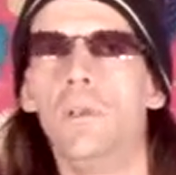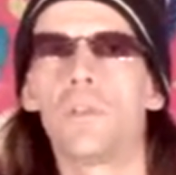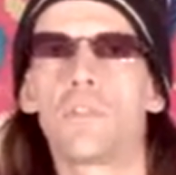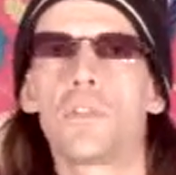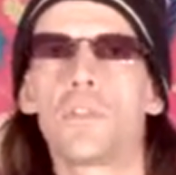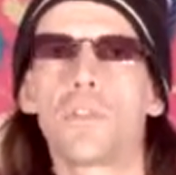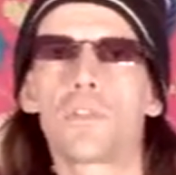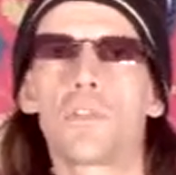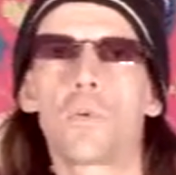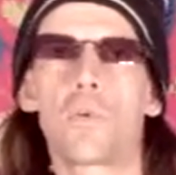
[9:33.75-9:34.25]

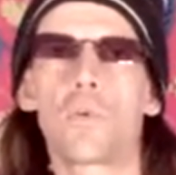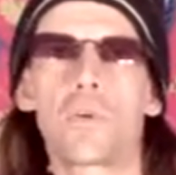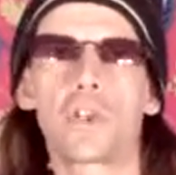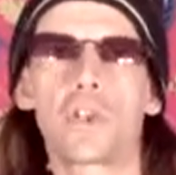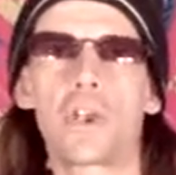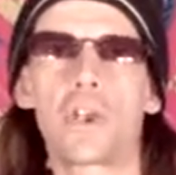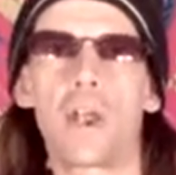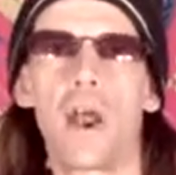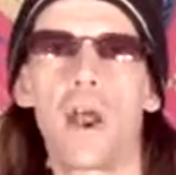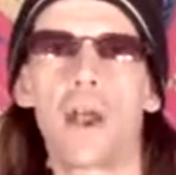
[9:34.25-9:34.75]
the Lord
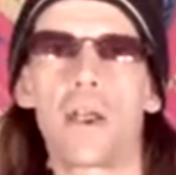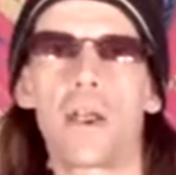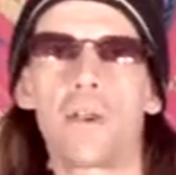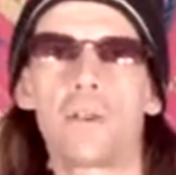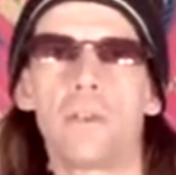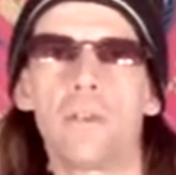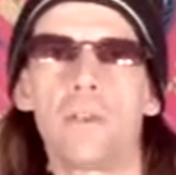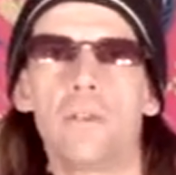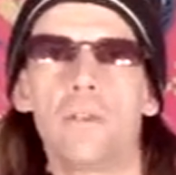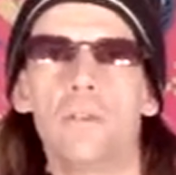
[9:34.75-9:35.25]
God
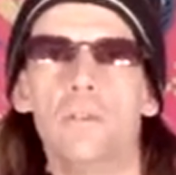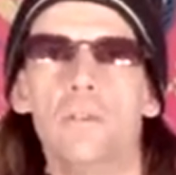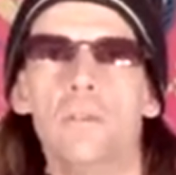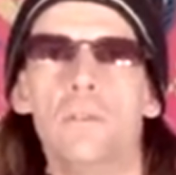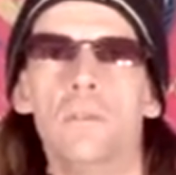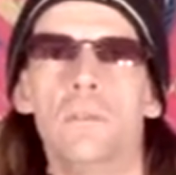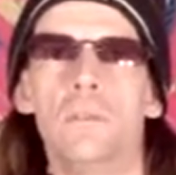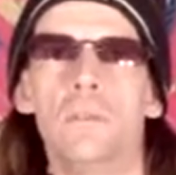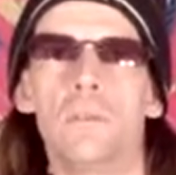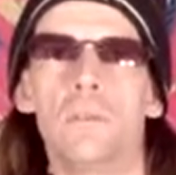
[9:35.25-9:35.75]

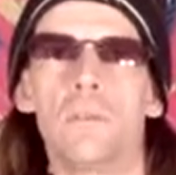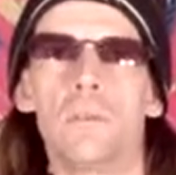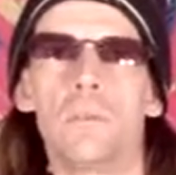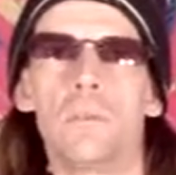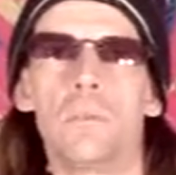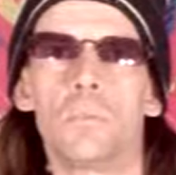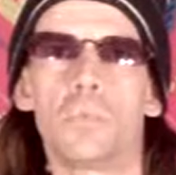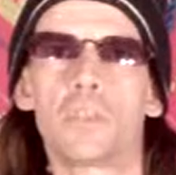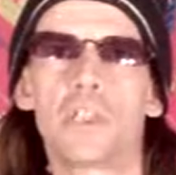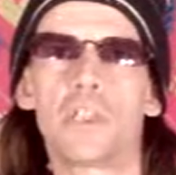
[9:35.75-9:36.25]

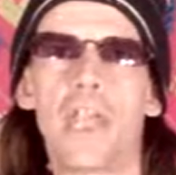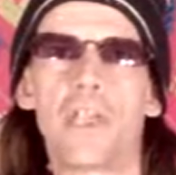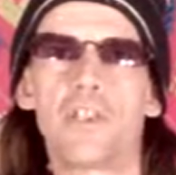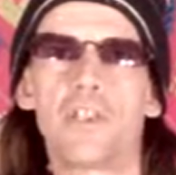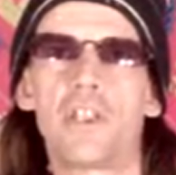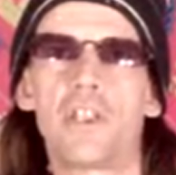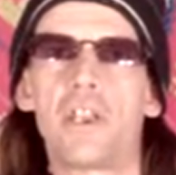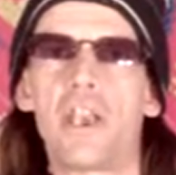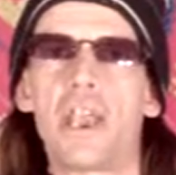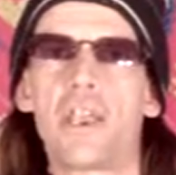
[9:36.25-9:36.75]

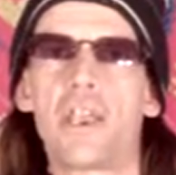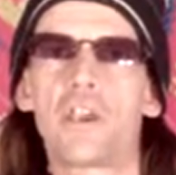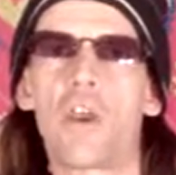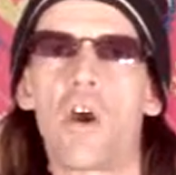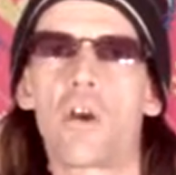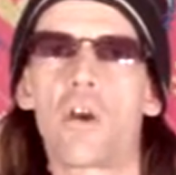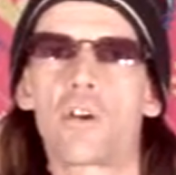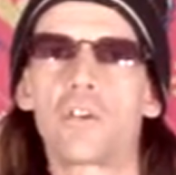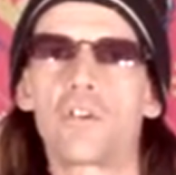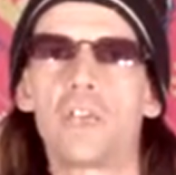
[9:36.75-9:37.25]
planted a
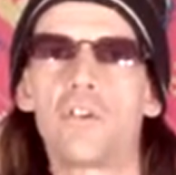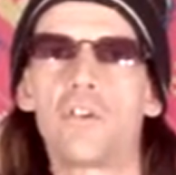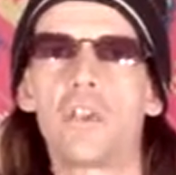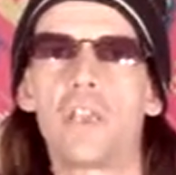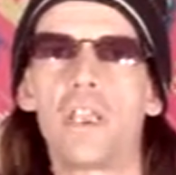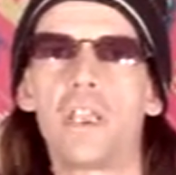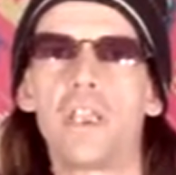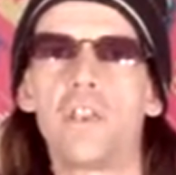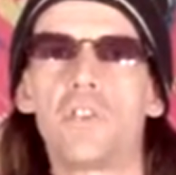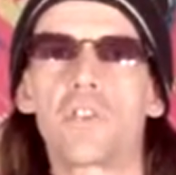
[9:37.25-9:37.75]
garden
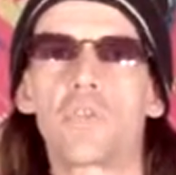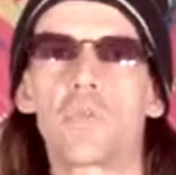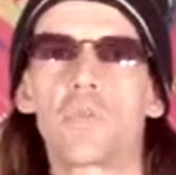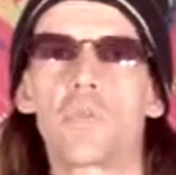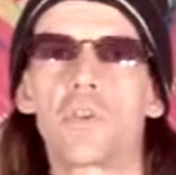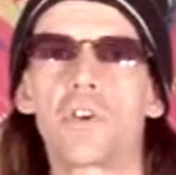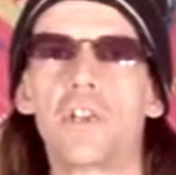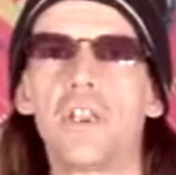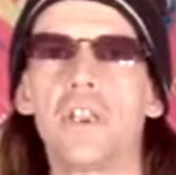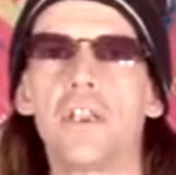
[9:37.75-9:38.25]

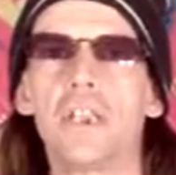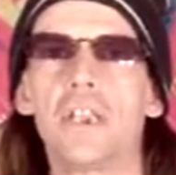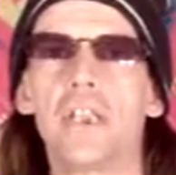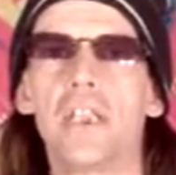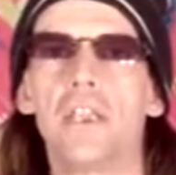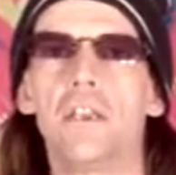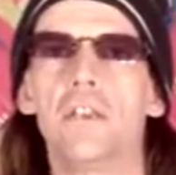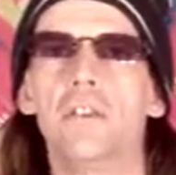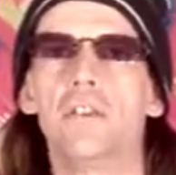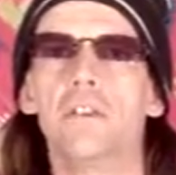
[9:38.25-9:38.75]
eastward in
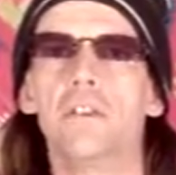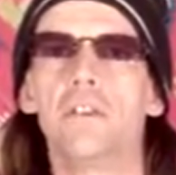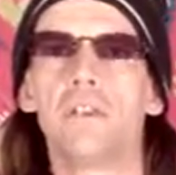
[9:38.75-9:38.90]
Eden,